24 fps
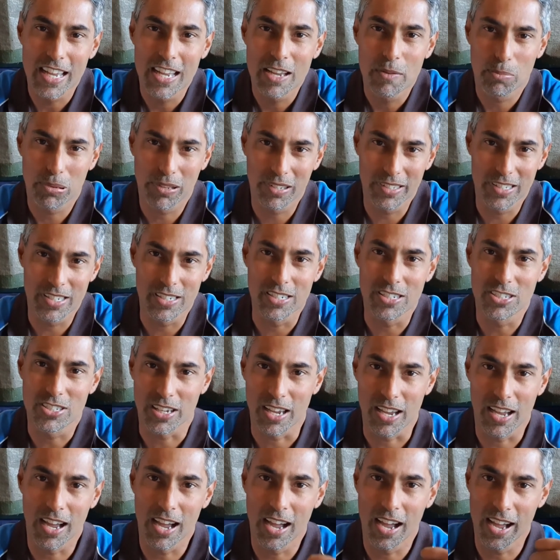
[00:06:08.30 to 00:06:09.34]
Please
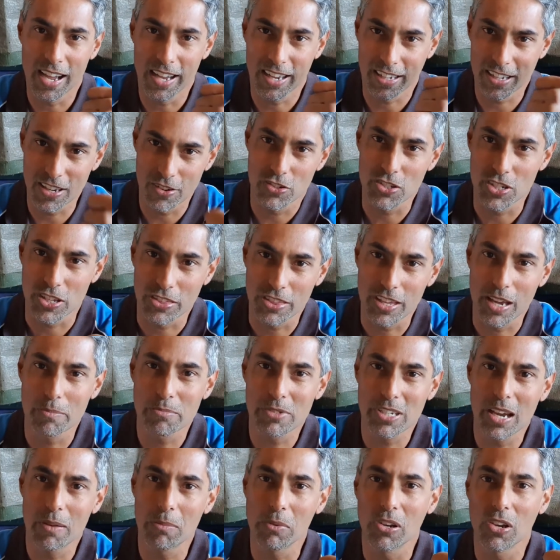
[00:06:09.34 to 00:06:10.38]
give us a thumbs
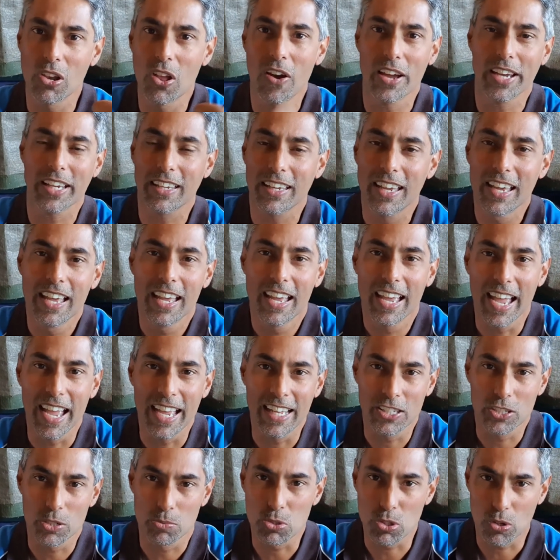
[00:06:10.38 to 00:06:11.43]
up, like,
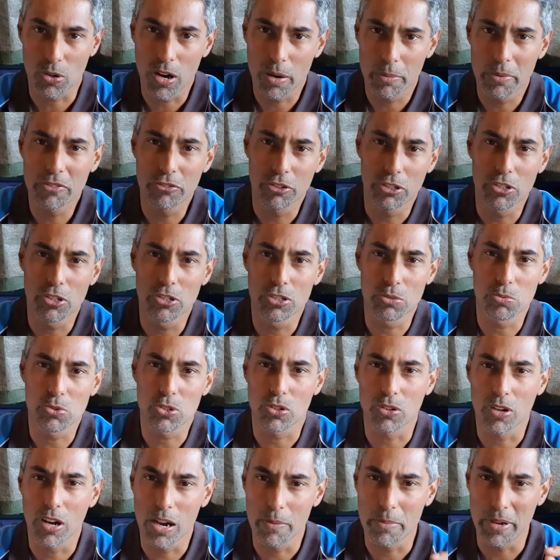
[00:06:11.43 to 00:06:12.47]
and subscribe. And if you do
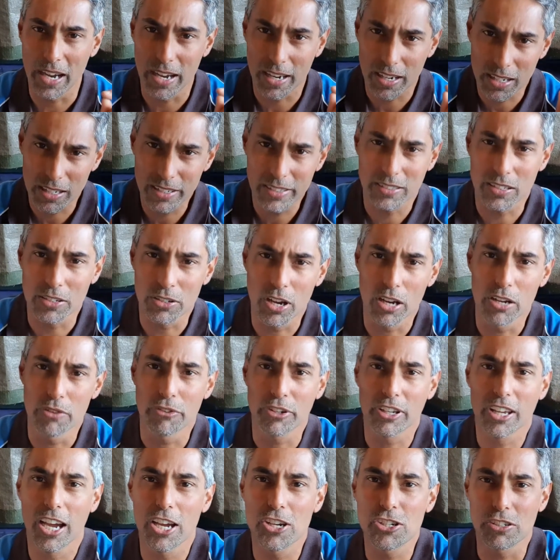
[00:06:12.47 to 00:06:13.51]
subscribe, click the
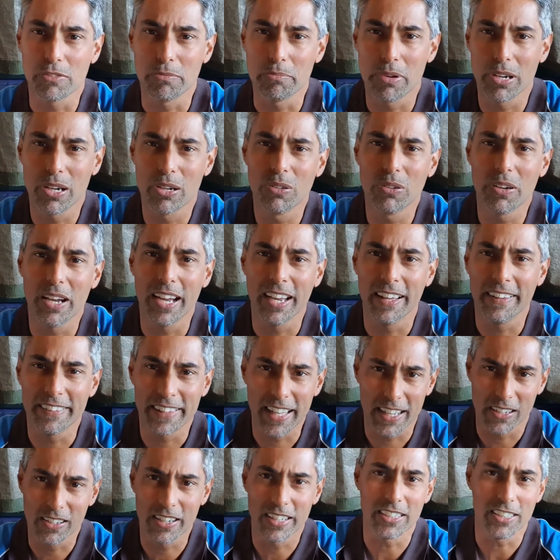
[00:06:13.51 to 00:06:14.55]
notification bell, and
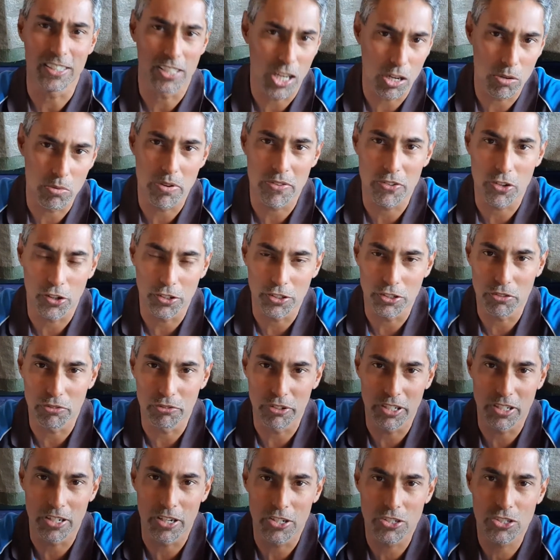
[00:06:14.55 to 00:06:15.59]
that'll let you know when we've got new
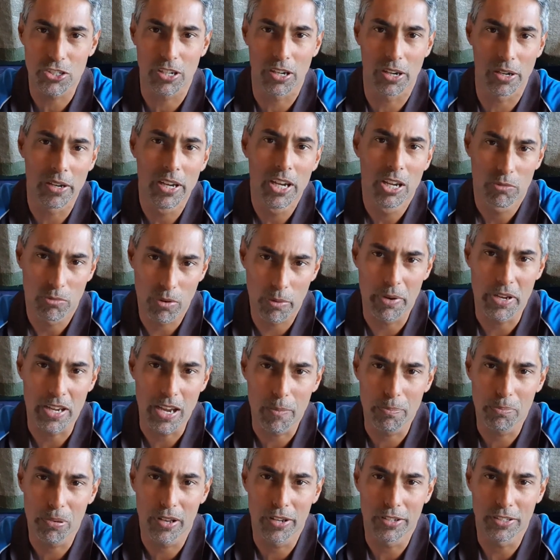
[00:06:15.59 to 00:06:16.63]
videos. So when we
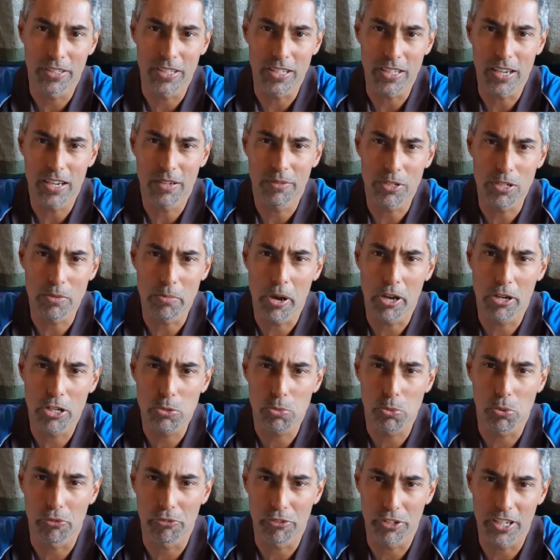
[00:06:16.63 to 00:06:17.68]
upload the new
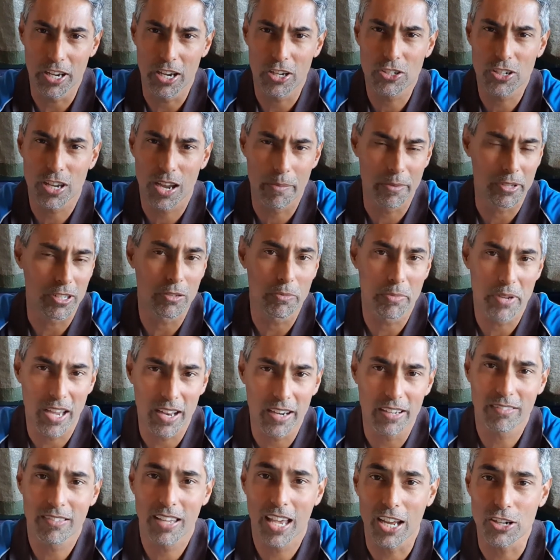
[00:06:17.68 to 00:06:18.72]
motorsport videos coming, you'll be able
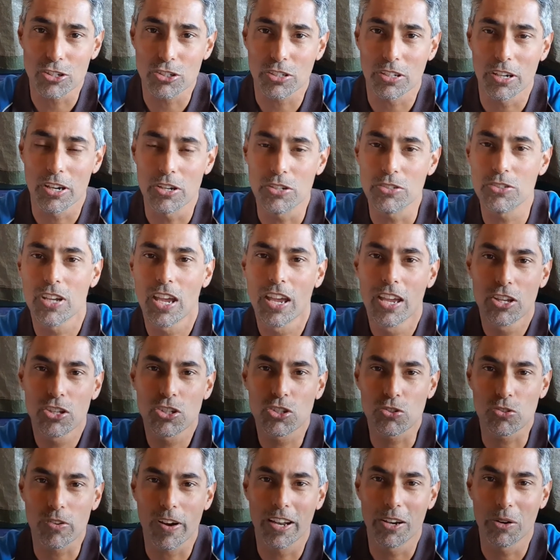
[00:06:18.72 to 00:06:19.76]
to catch those
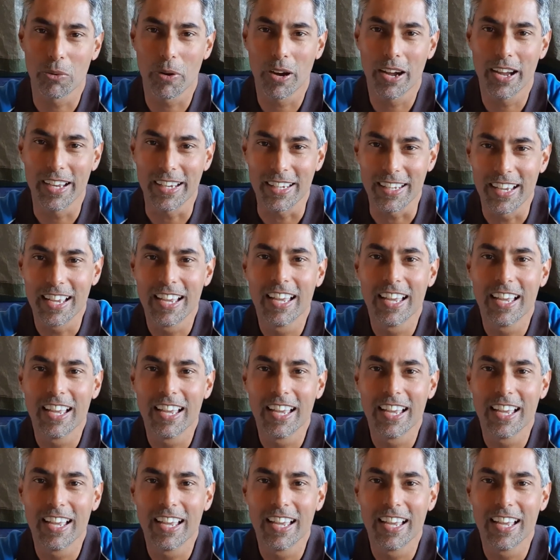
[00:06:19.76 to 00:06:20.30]
straight away.